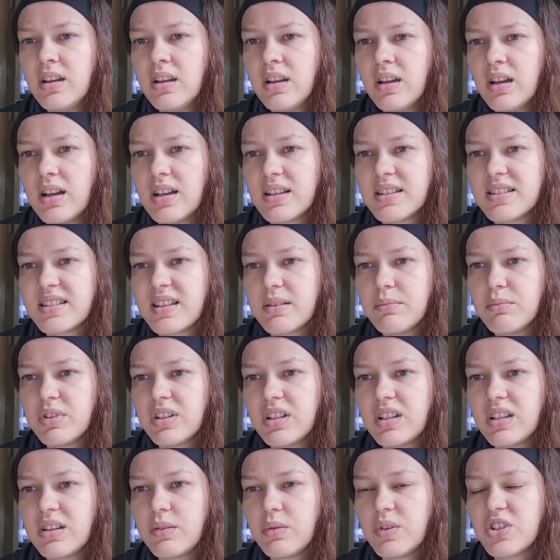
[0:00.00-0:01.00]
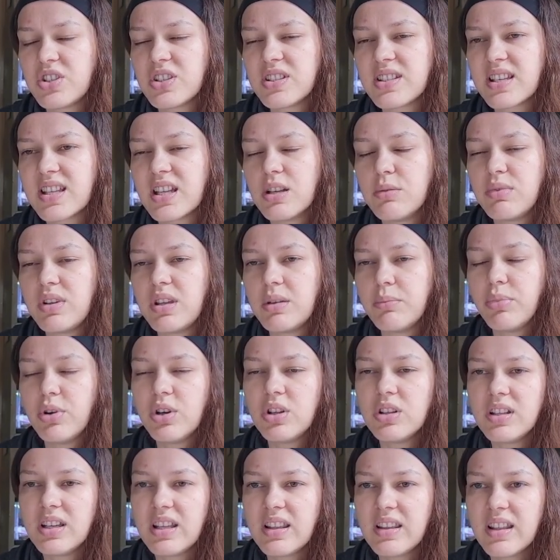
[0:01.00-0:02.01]
assembly, which is going to be
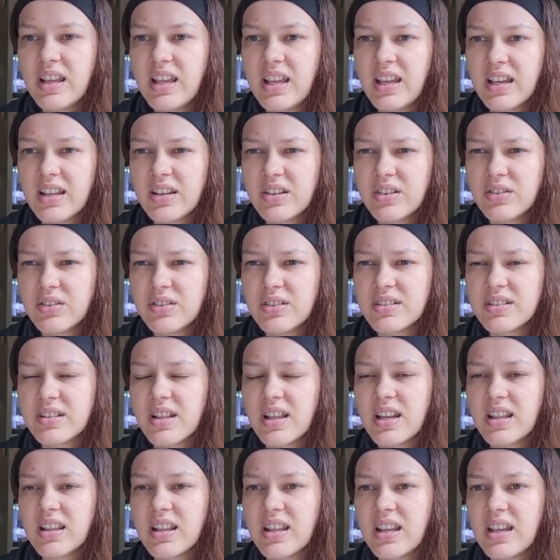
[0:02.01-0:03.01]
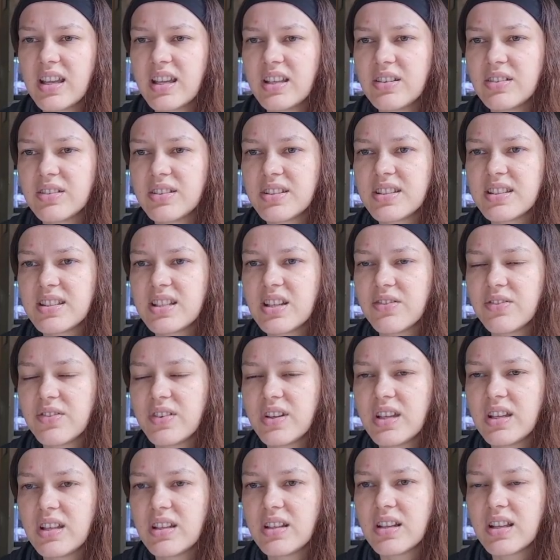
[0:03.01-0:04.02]
pulling the handles, letting the handles
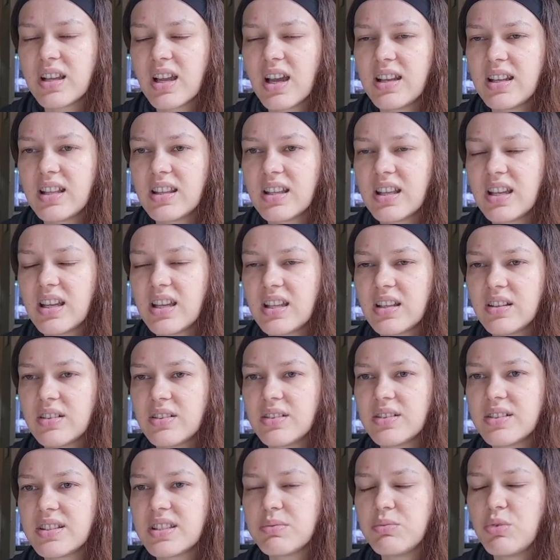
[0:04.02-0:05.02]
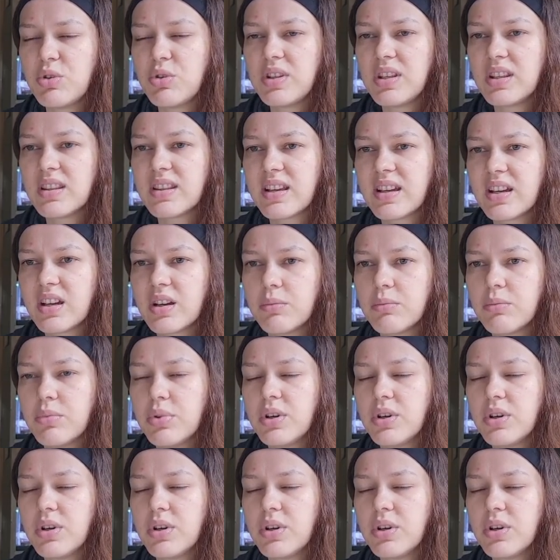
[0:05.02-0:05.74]
stiffen, cutting the handles, smoothing them,